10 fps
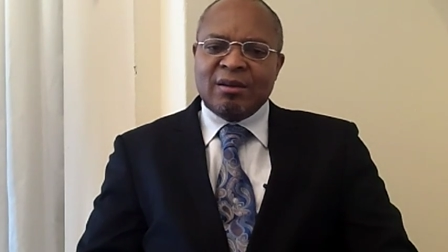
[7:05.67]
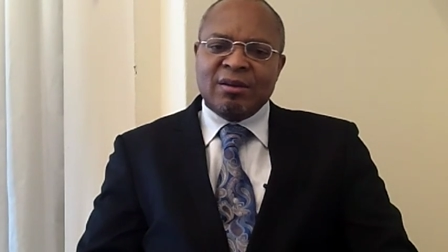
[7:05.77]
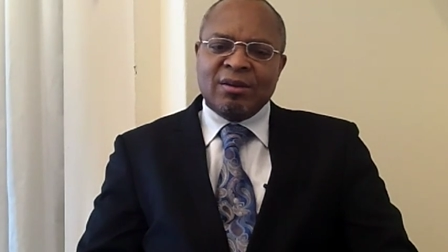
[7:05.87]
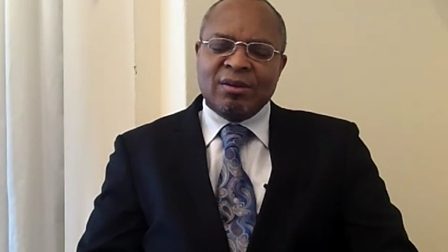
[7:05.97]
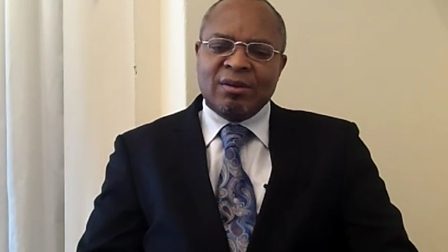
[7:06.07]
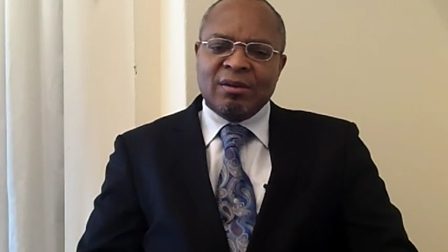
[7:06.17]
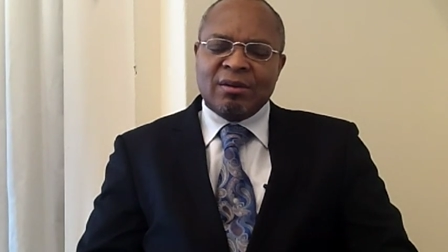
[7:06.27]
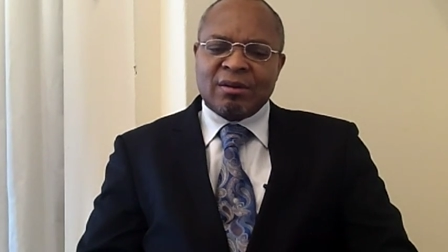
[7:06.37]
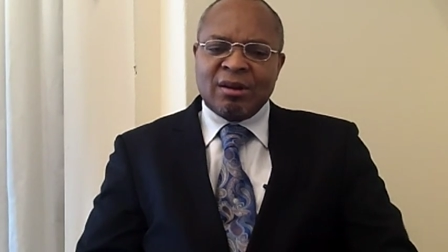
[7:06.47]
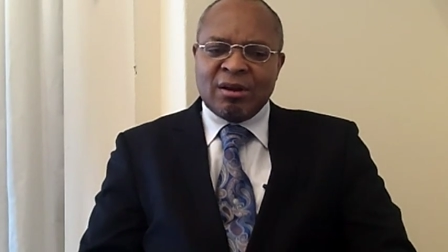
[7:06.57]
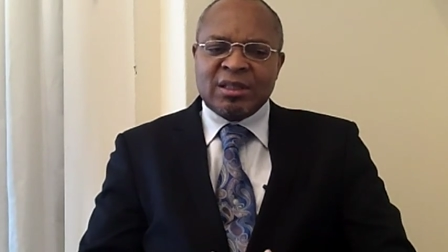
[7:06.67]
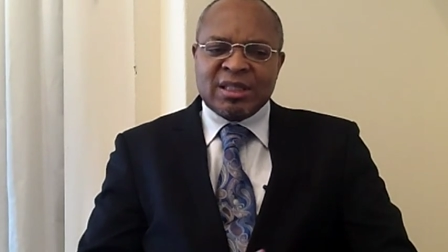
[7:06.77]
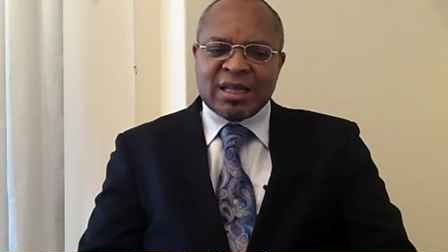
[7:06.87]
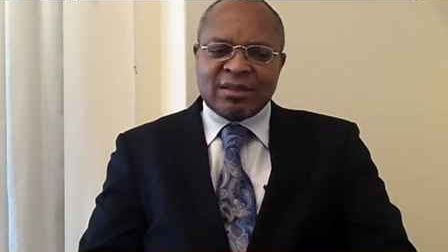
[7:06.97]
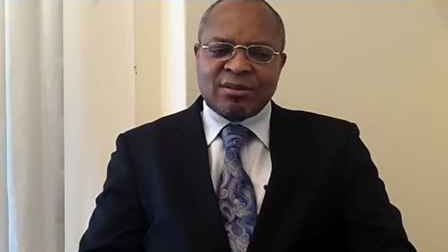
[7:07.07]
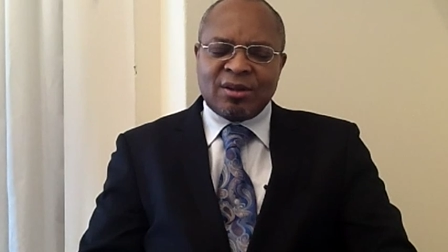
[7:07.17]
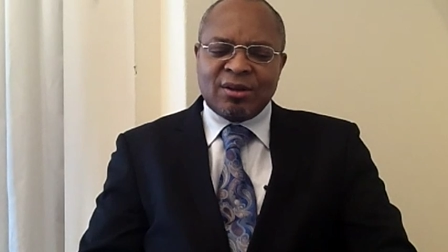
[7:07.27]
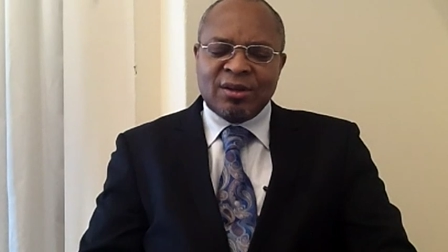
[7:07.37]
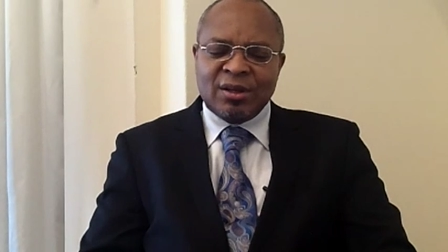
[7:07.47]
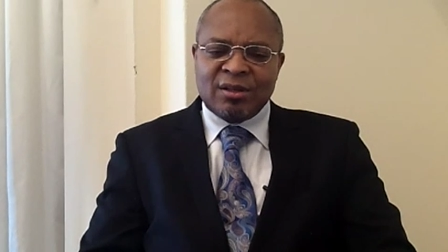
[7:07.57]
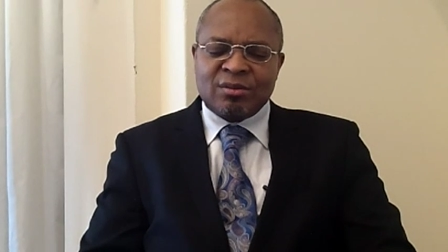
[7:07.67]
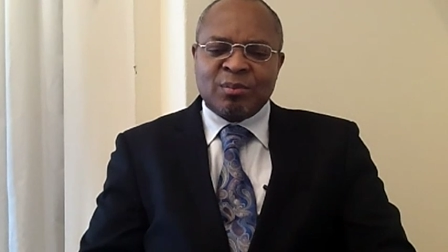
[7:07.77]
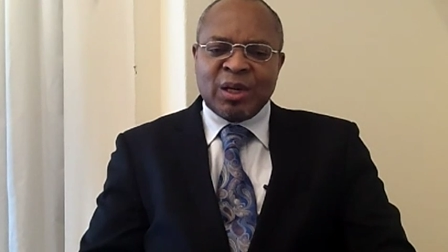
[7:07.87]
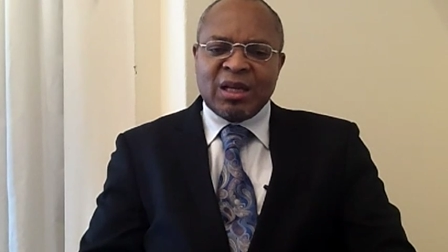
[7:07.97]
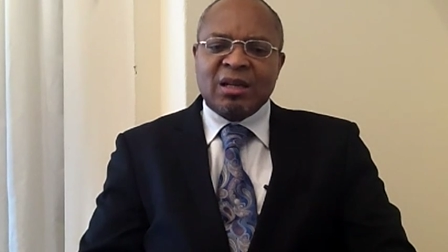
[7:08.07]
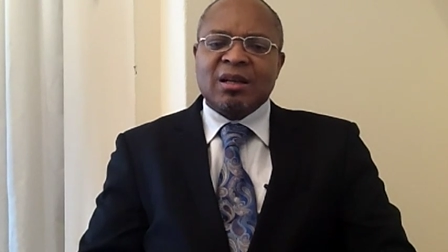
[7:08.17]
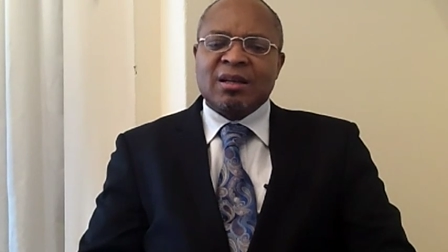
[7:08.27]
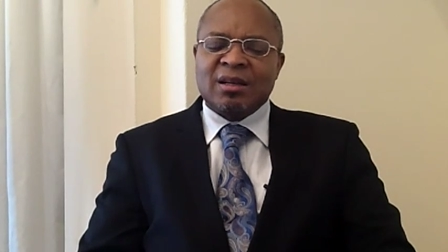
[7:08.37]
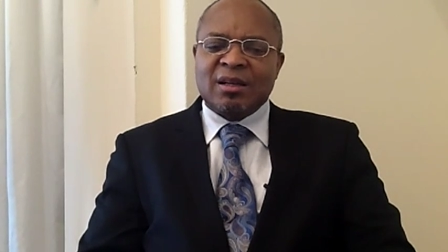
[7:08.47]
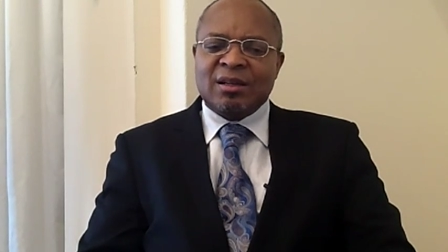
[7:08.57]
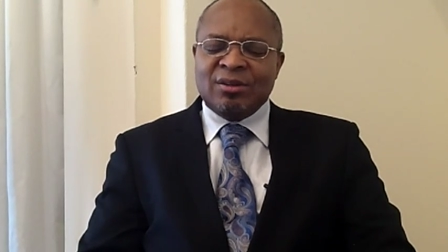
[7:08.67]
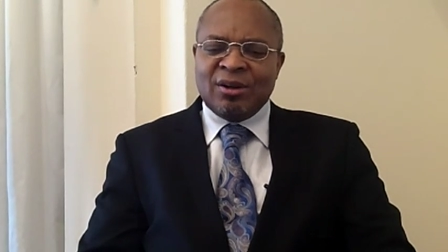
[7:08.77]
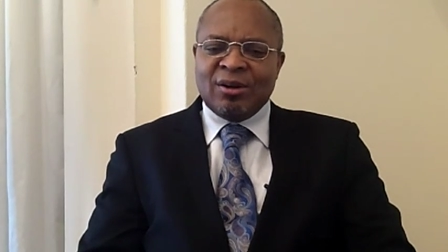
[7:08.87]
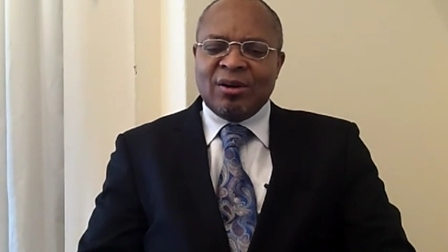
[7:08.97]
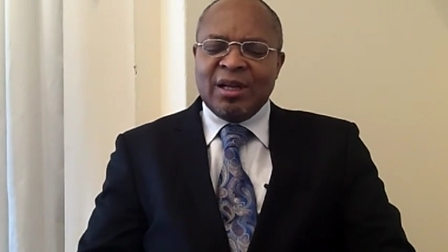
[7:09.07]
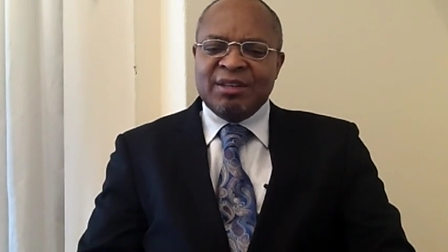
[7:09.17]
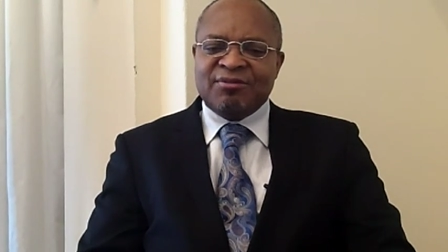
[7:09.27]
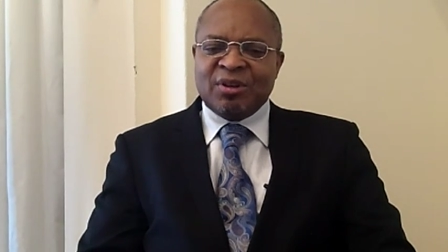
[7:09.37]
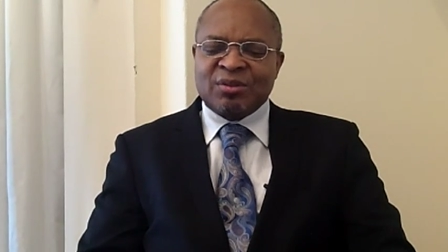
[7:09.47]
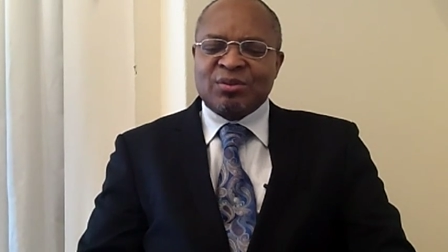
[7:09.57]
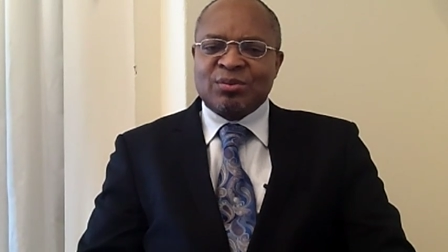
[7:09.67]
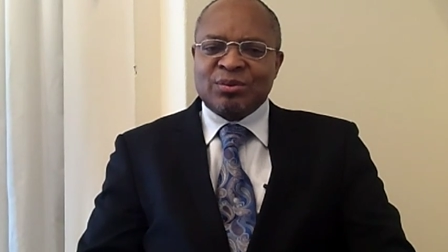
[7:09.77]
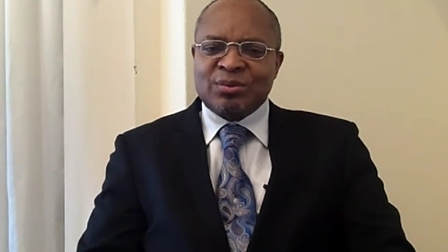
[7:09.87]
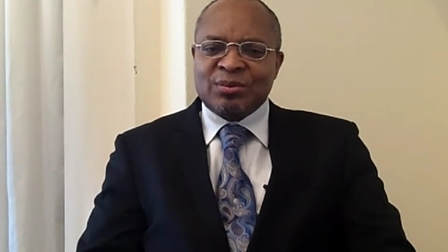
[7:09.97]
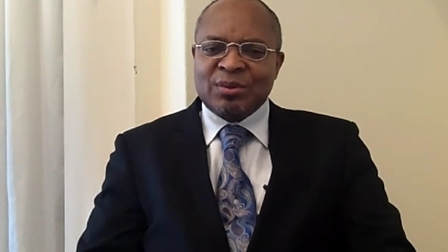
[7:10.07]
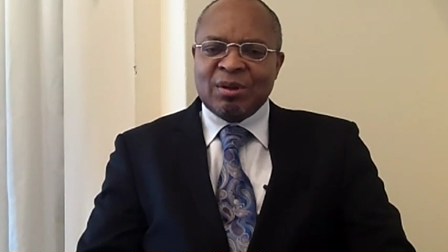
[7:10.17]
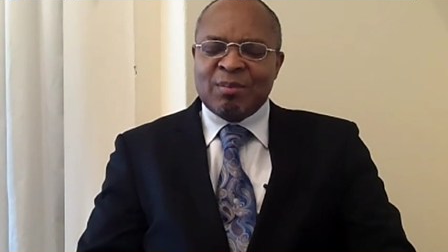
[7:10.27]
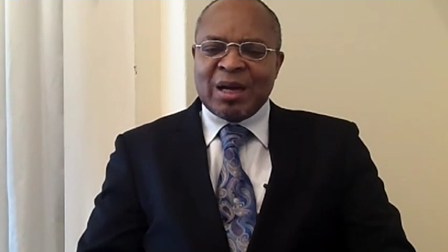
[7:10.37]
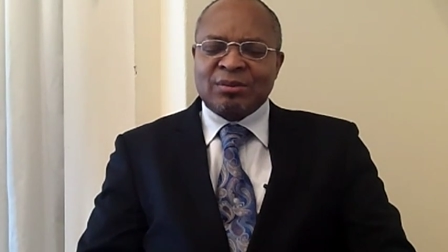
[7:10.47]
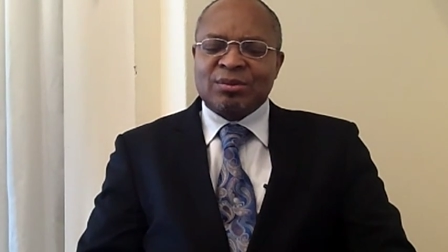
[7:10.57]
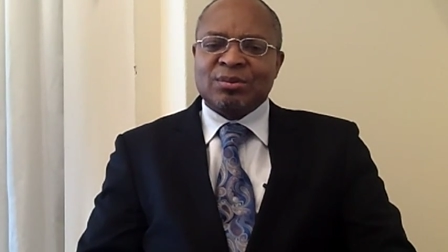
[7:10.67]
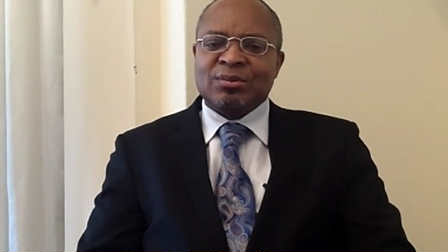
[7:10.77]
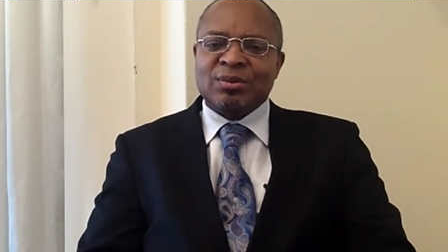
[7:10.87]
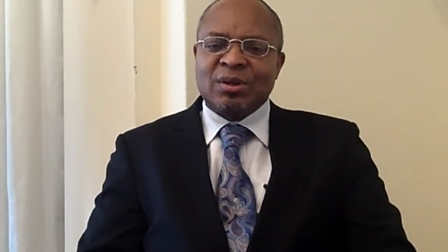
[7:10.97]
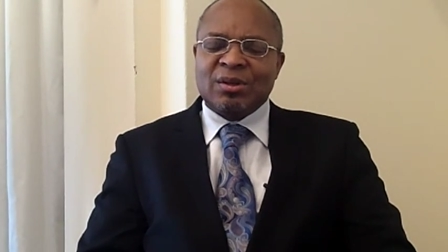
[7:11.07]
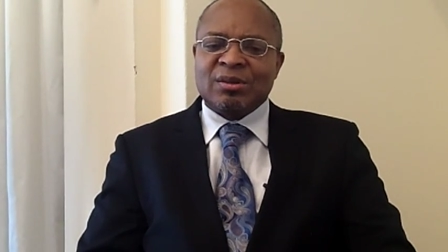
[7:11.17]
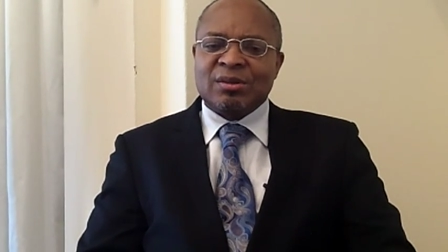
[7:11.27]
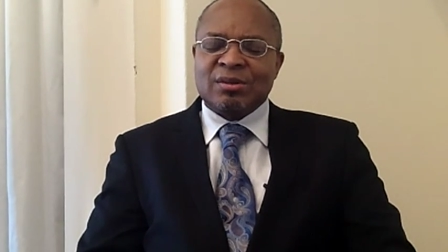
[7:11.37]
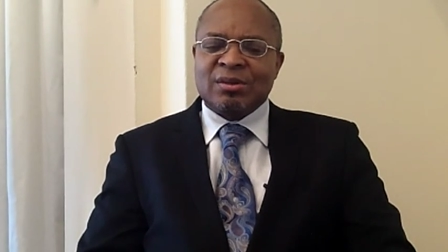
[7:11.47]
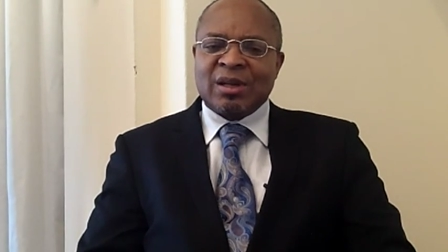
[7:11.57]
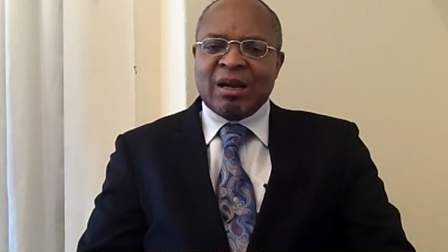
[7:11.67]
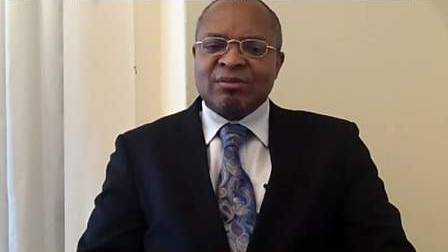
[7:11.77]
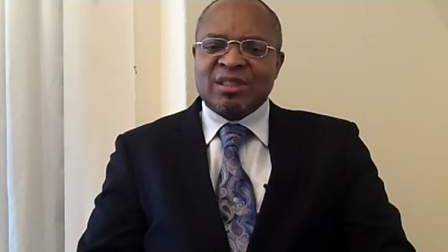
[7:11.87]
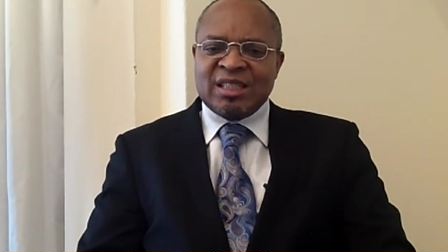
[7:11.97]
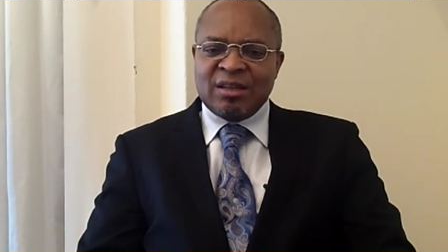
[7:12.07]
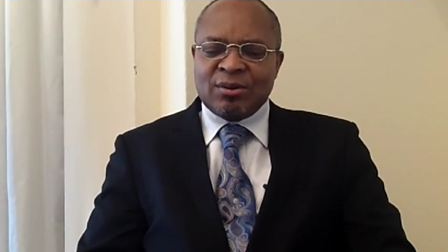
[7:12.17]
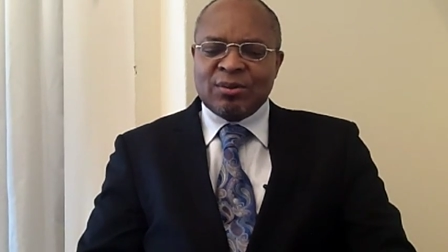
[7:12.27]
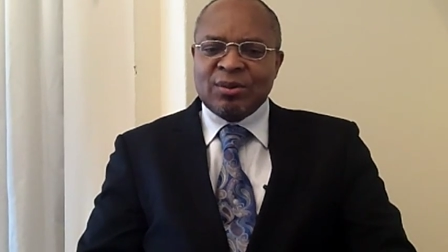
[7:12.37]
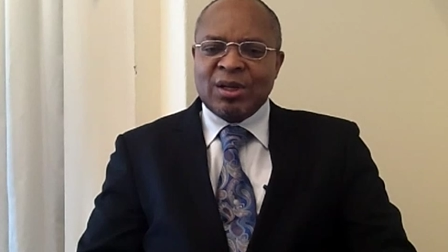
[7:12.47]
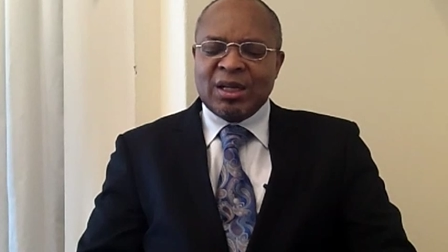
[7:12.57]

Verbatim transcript: a, a real disaster to bring your efforts to back to uh, ground zero.